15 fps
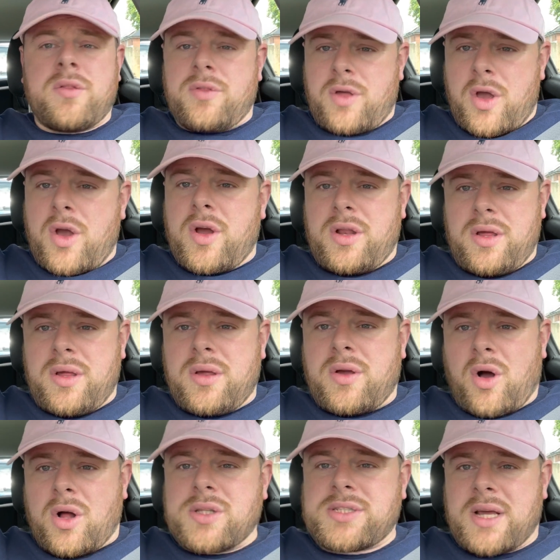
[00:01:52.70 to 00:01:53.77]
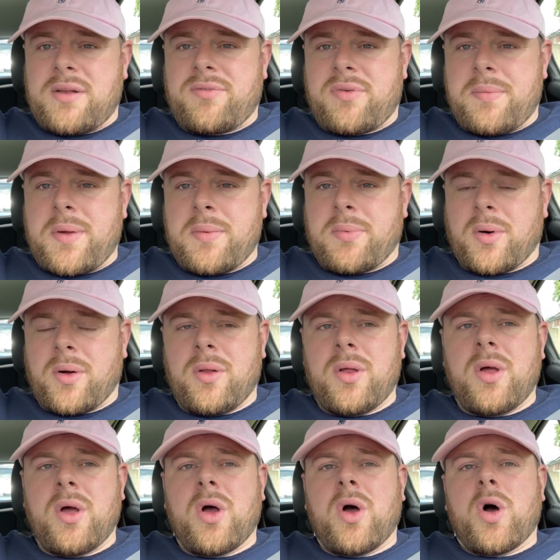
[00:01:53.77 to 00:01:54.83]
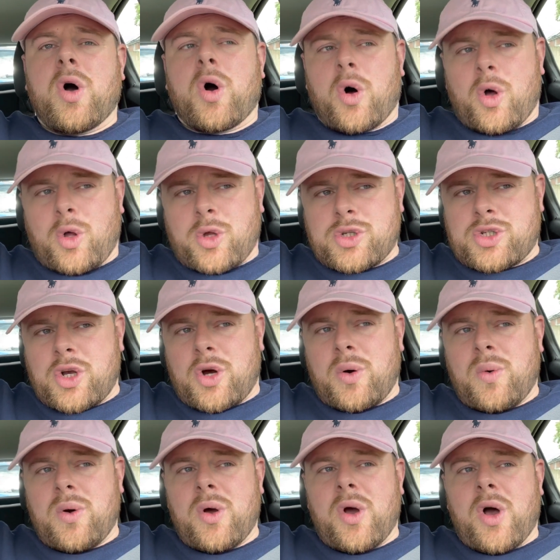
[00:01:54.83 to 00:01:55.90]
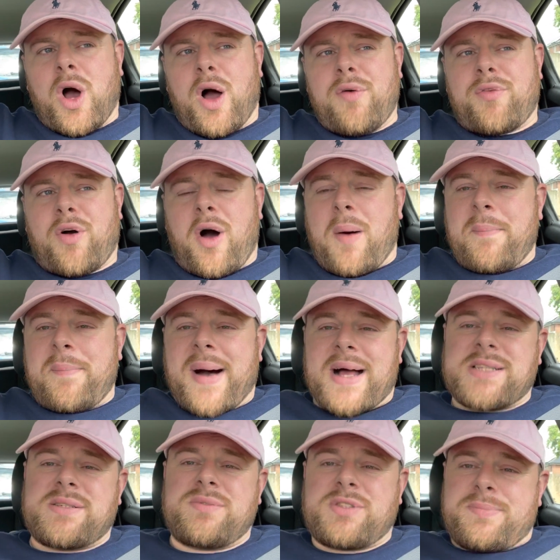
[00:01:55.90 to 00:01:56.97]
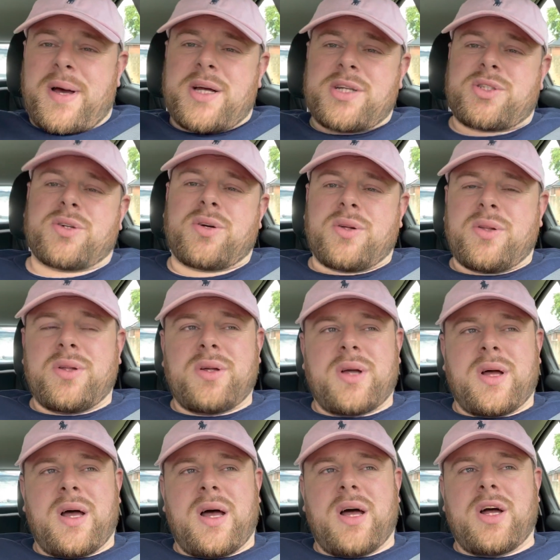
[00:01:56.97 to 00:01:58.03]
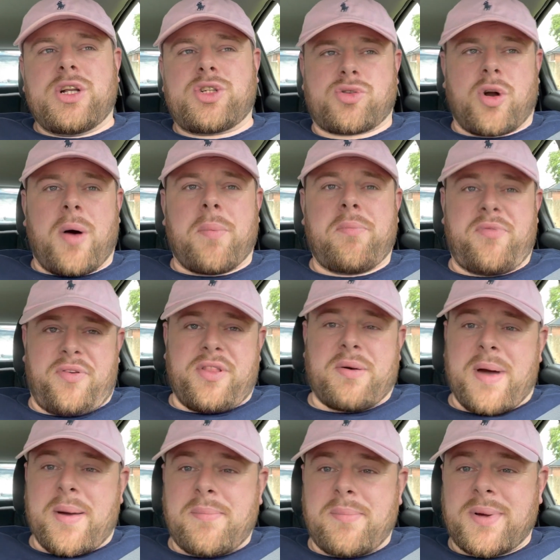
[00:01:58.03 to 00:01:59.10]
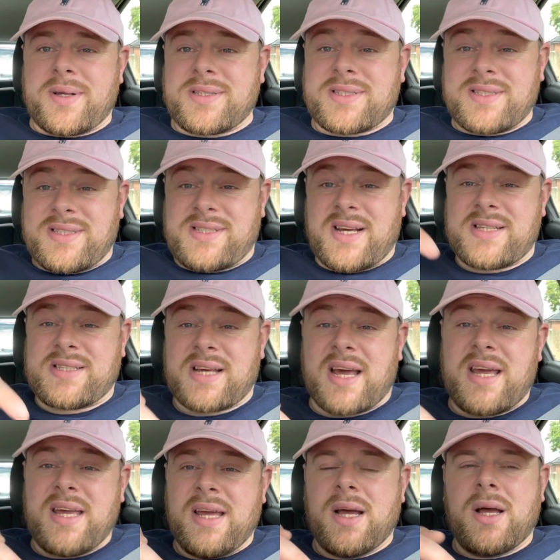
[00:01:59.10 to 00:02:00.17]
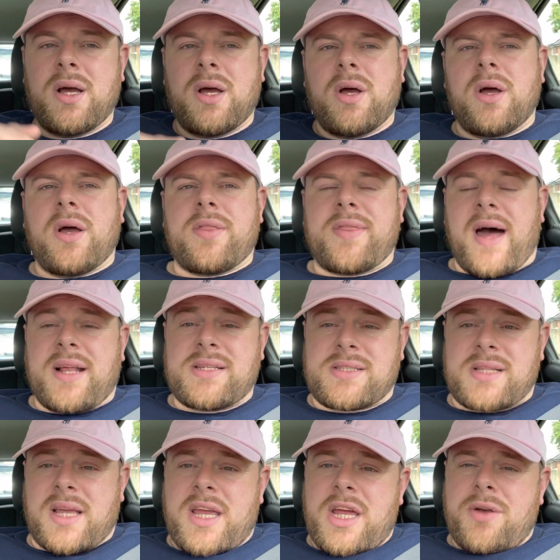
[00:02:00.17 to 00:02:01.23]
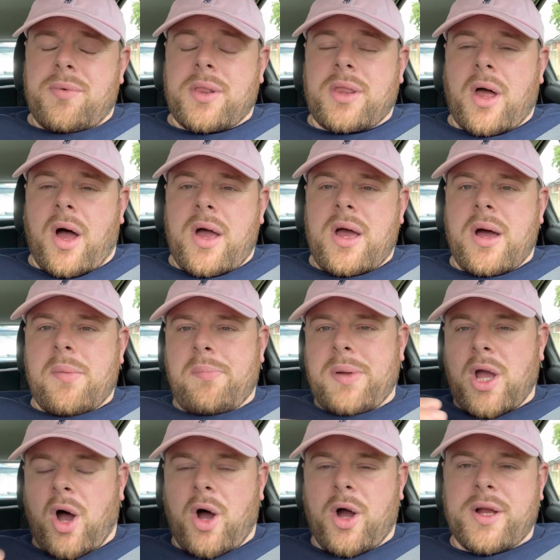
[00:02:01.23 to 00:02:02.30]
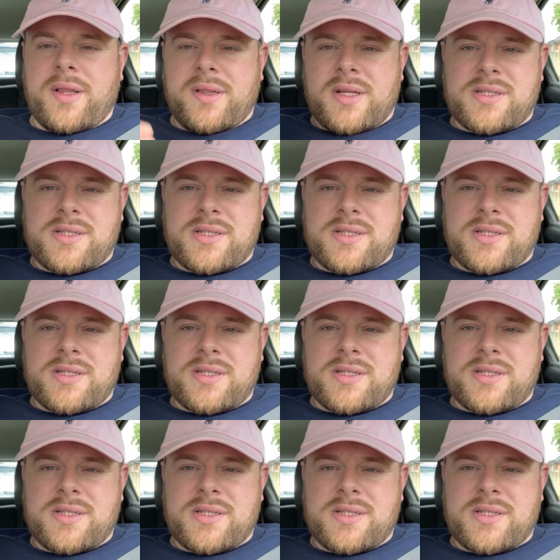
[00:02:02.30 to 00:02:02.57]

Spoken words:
early content for people. Also, I've got a massive special drop for the members today. That is the Kieron Dyer behind the